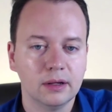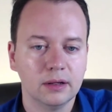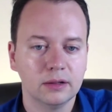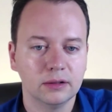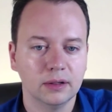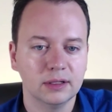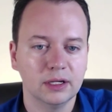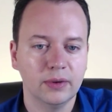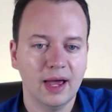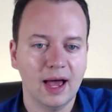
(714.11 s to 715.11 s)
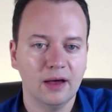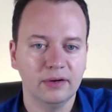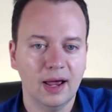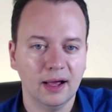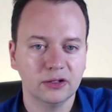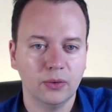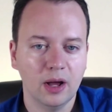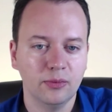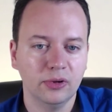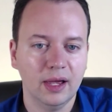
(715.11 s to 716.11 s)
So let's say we have an xy
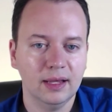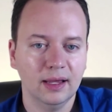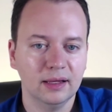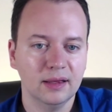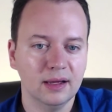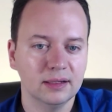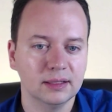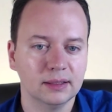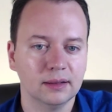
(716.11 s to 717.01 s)
plane like this.